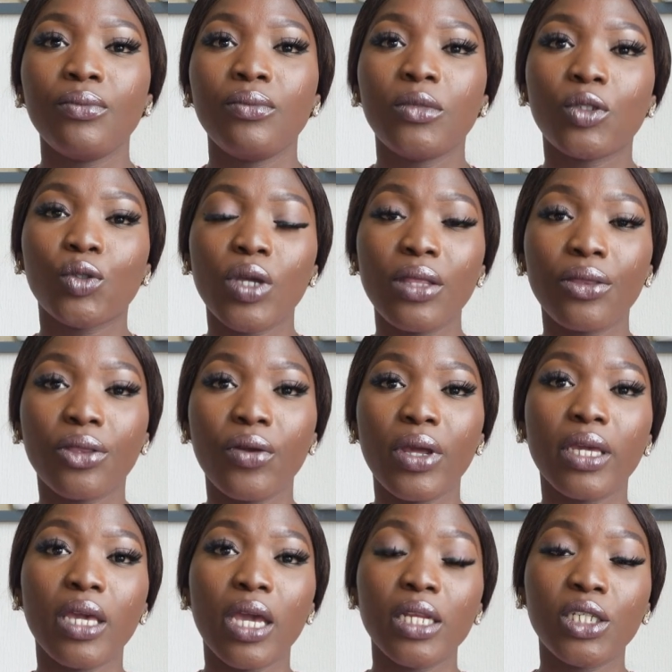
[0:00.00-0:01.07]
The
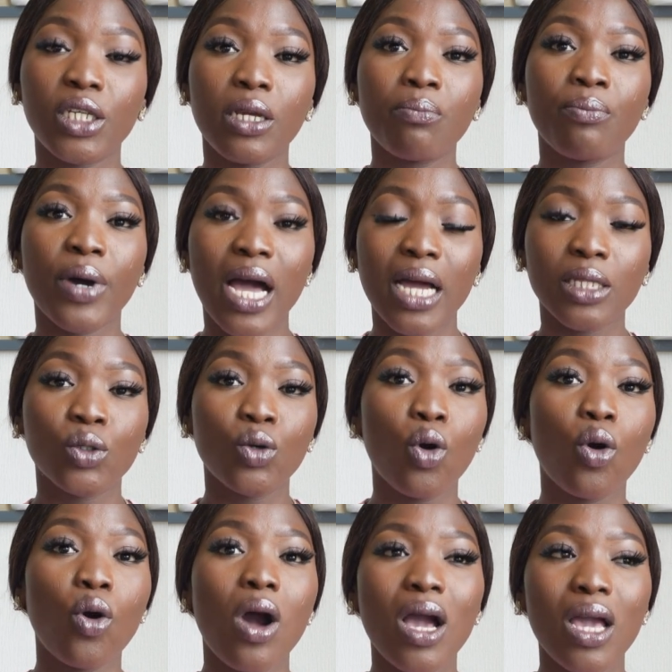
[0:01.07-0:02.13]
23 kg bags
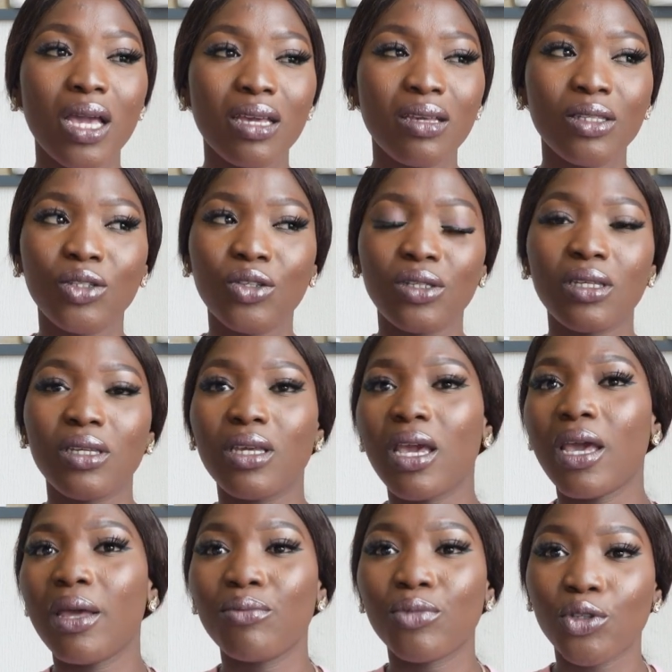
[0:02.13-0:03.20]
go into
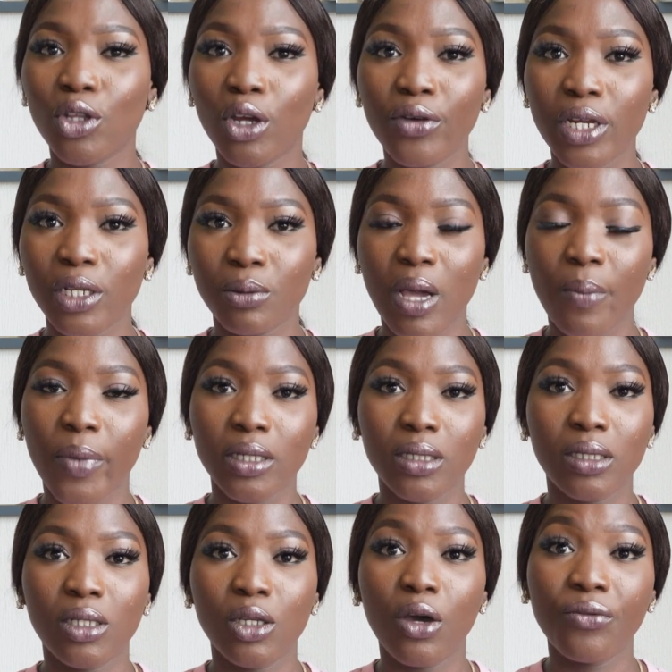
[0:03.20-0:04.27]
the storage
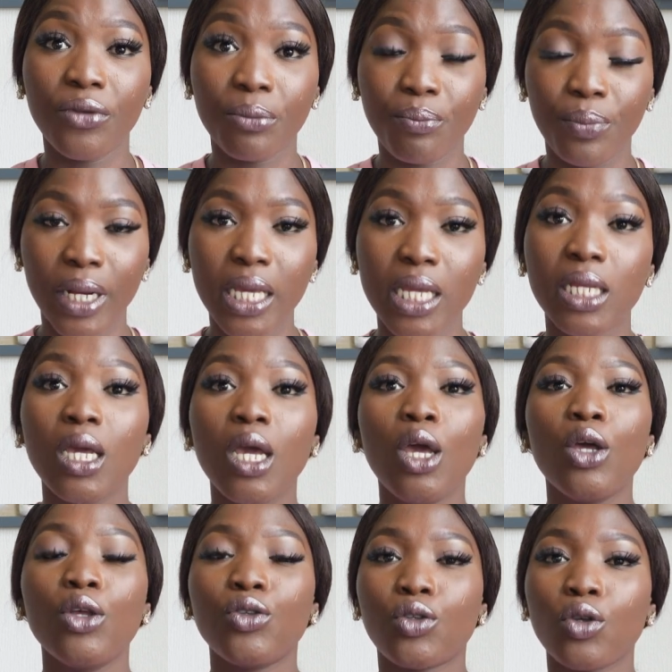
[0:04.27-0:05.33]
capacity of the plane.
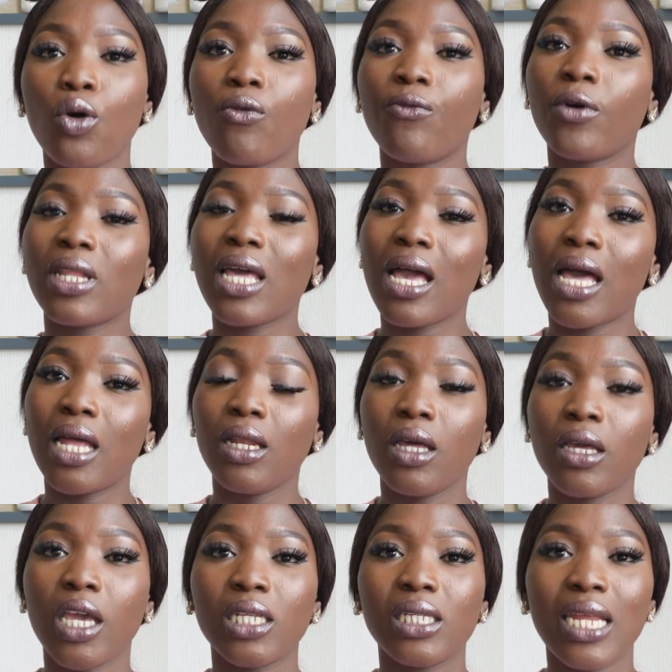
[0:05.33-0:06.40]
So for that hand
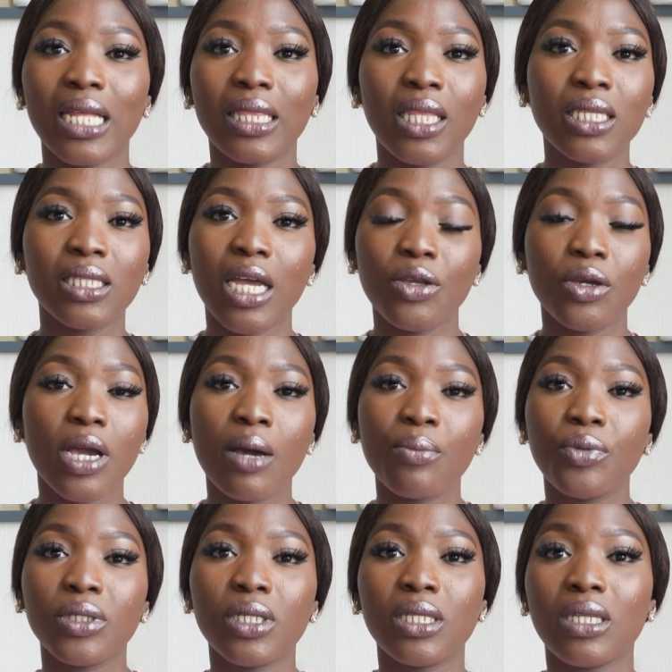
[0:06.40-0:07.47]
luggage, there are things that you can't
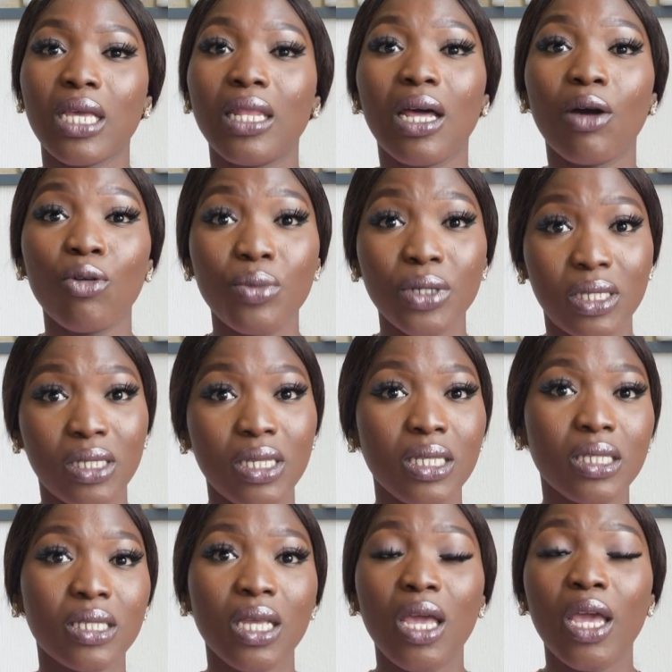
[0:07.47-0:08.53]
put inside that will be
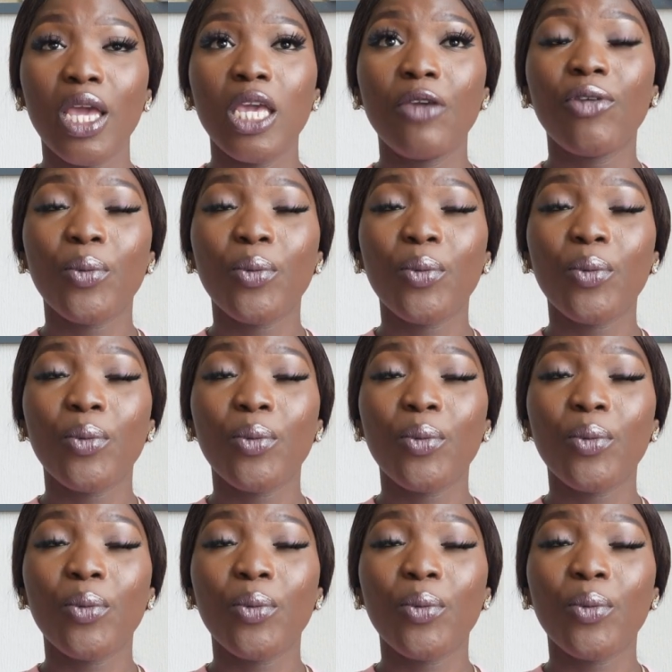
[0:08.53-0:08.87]
seized. If